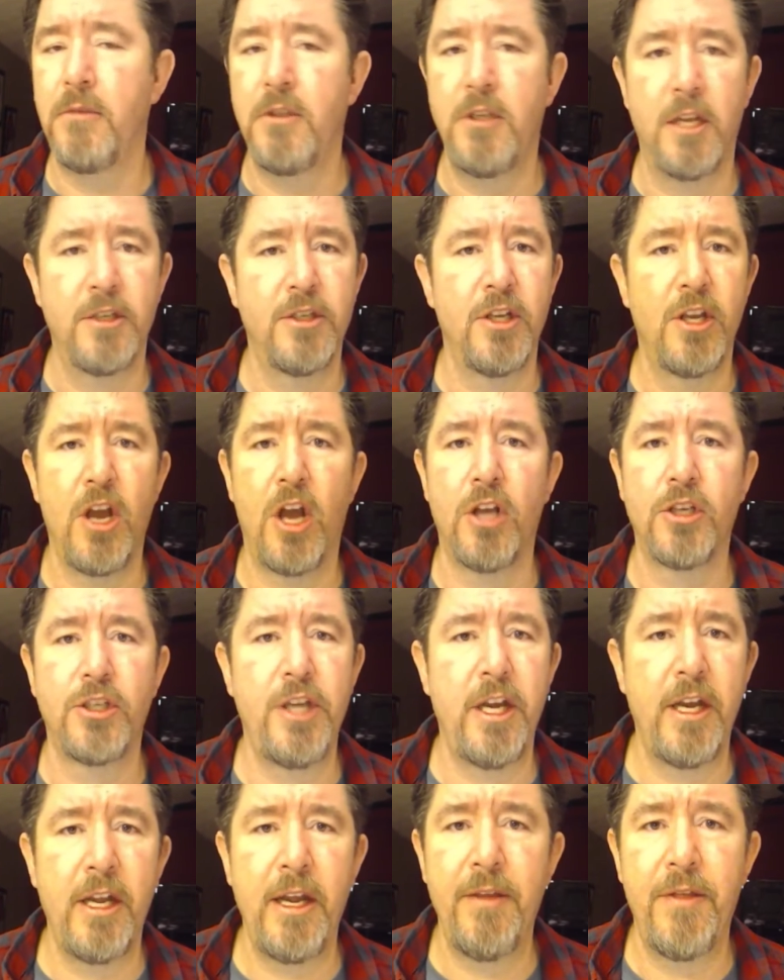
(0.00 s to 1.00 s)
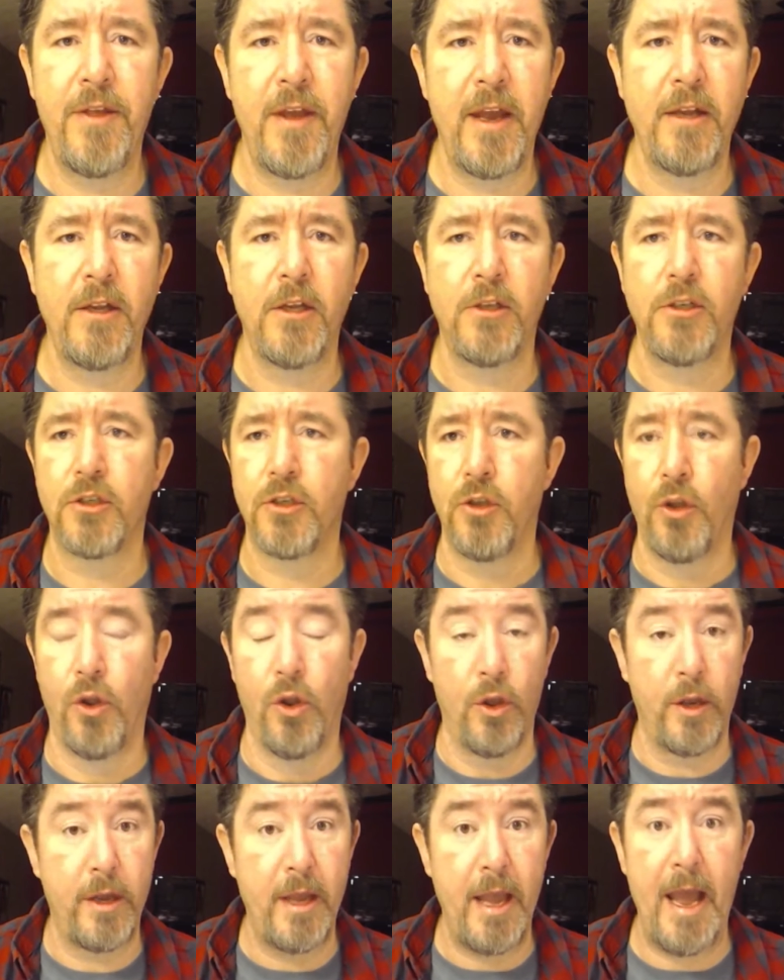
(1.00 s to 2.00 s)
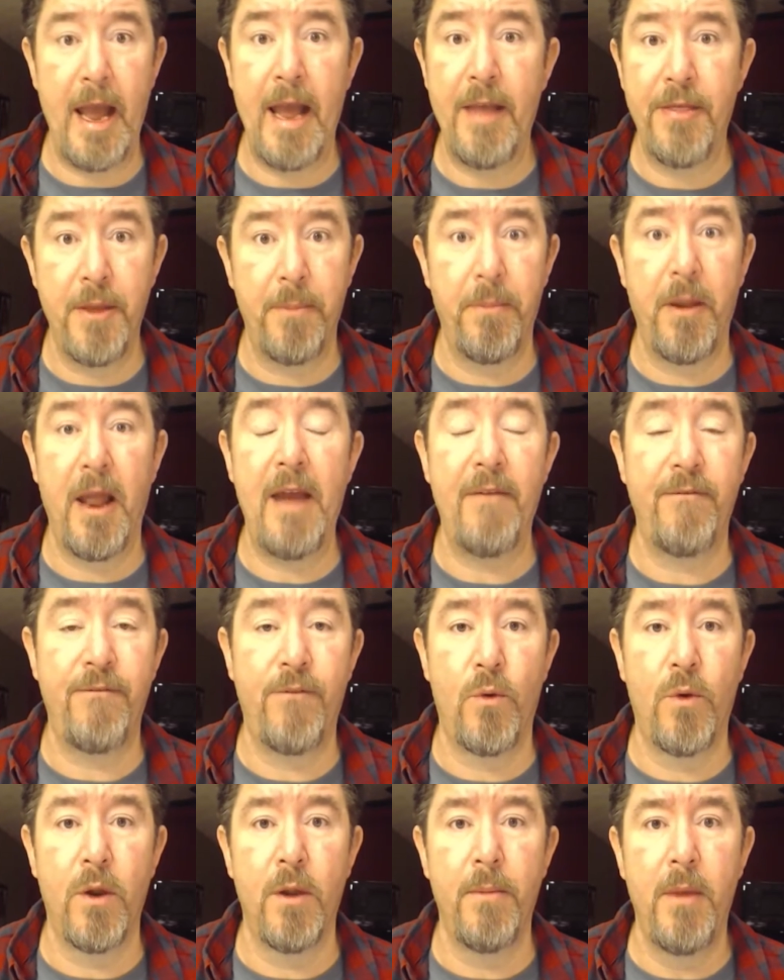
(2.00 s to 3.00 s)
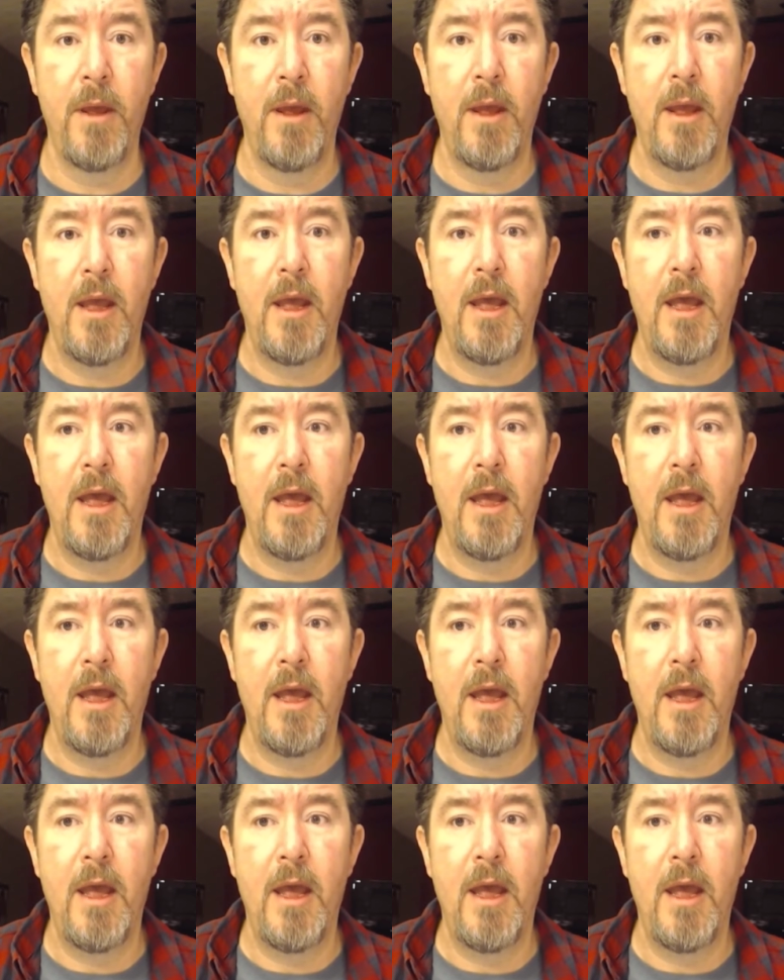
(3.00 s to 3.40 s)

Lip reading: Doesn't cost you anything to just look at the platform.